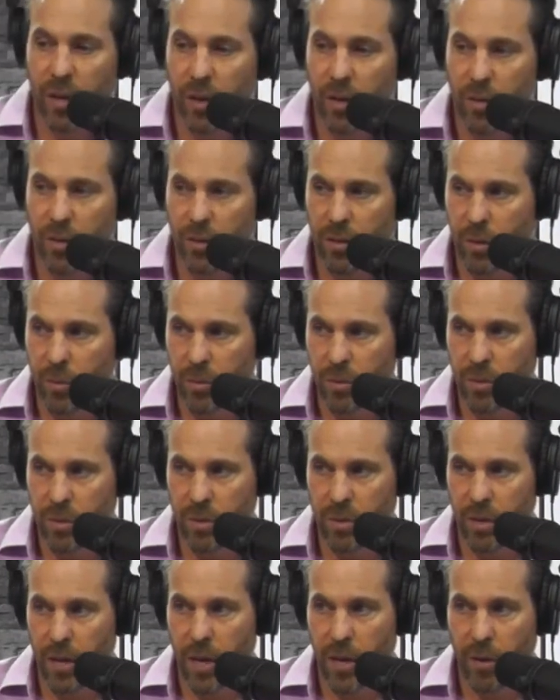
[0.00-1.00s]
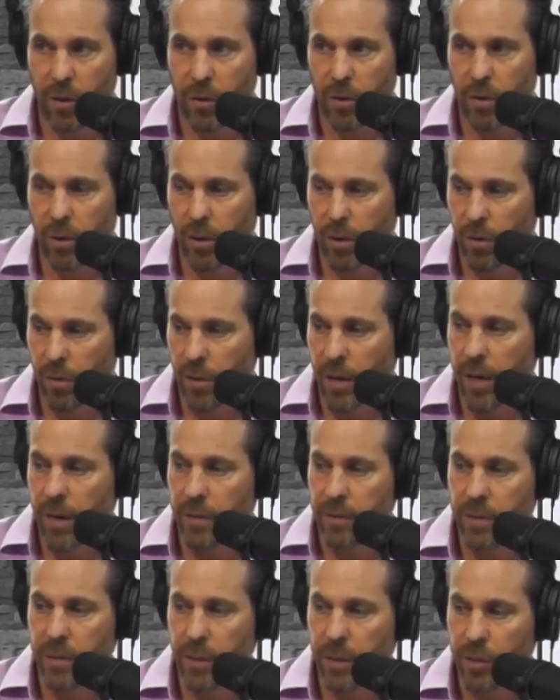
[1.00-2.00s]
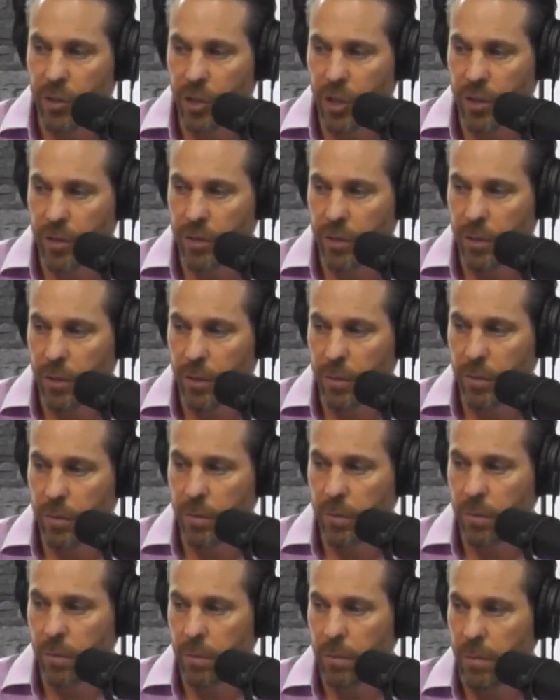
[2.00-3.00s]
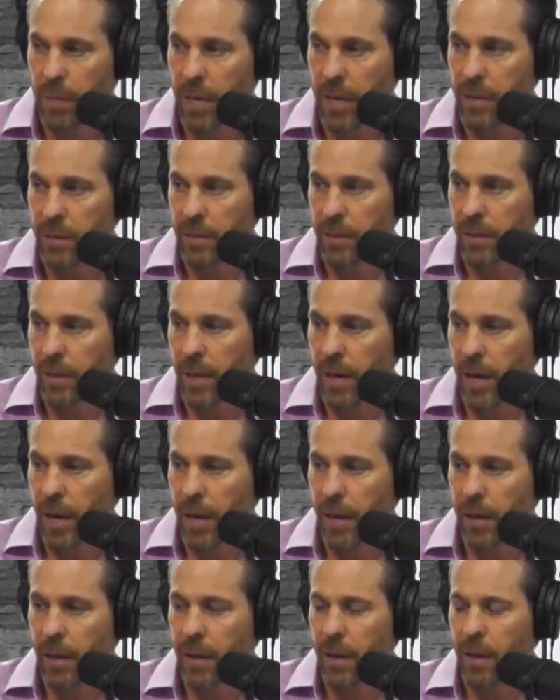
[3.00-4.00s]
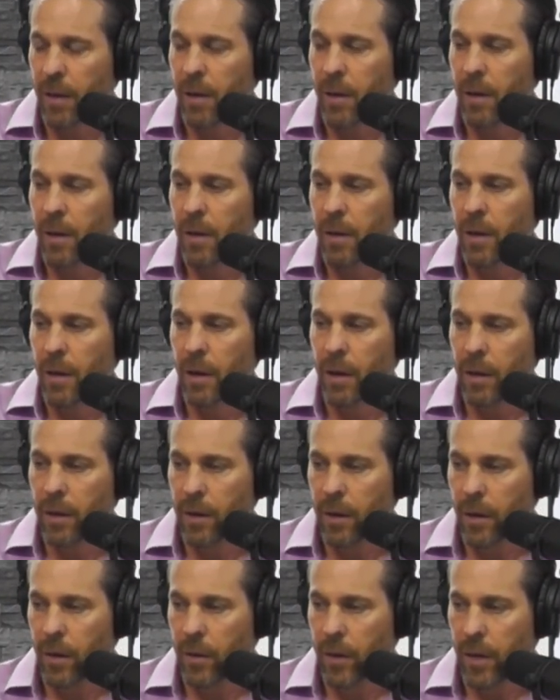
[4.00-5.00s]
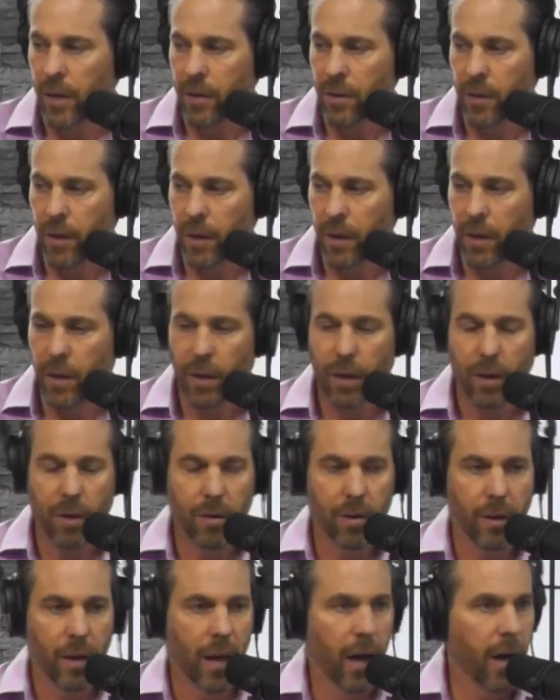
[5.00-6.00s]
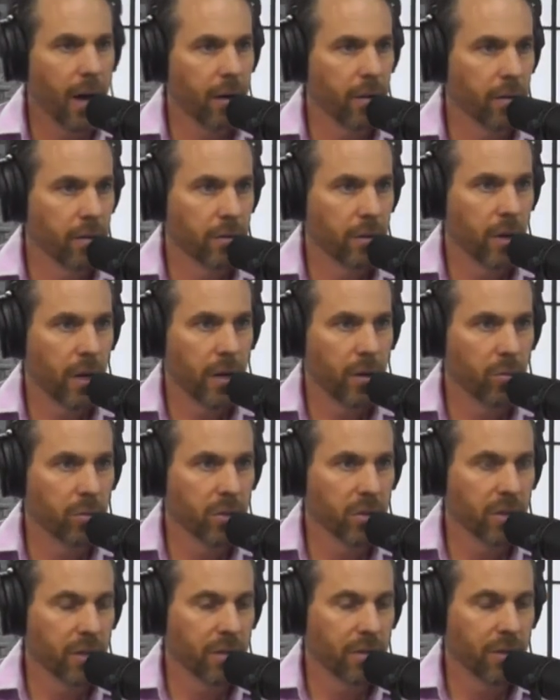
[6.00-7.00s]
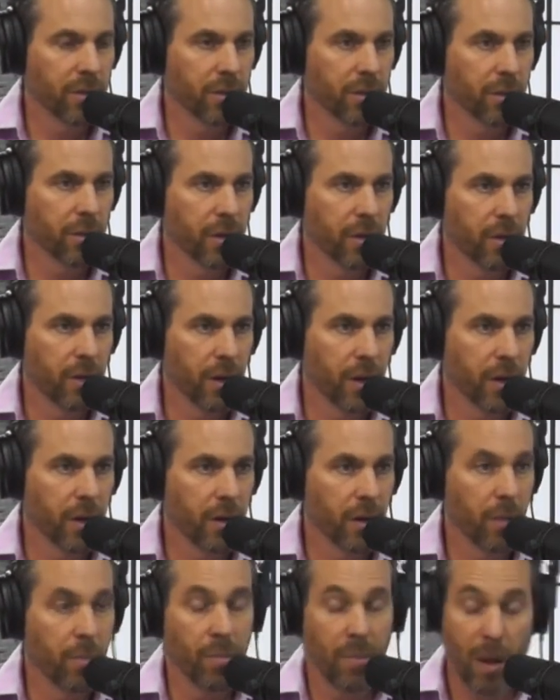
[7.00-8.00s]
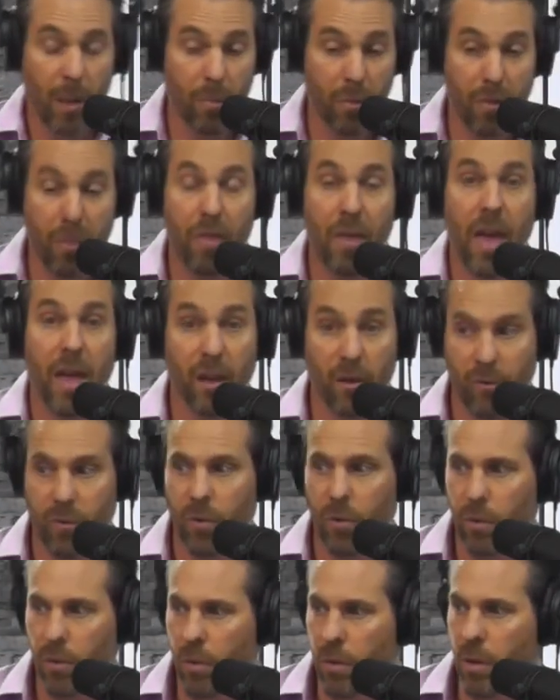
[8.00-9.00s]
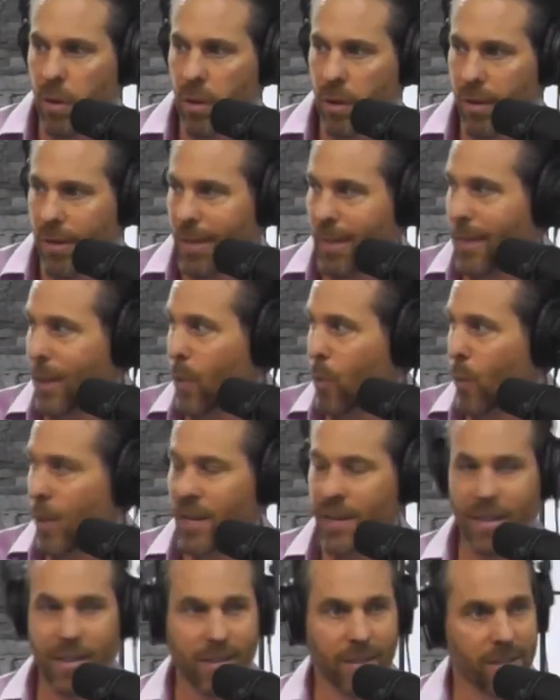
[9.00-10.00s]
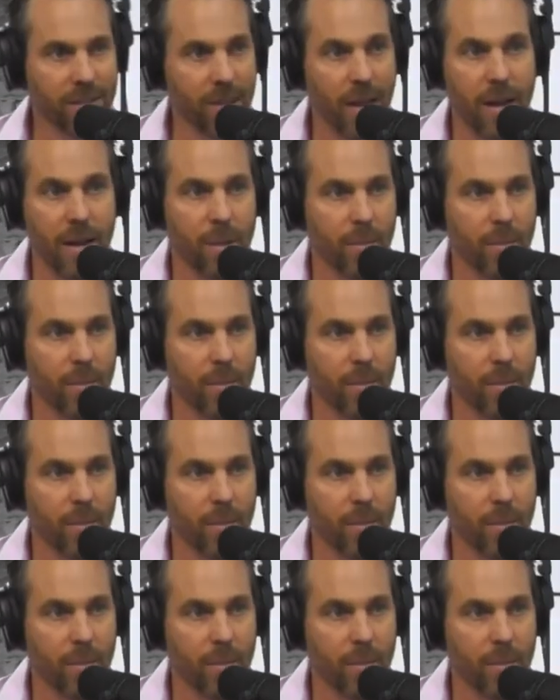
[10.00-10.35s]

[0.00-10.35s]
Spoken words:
as I was saying earlier, that Justin Paisley guy, he said, I don't believe in doing that. I'm thankful that we didn't send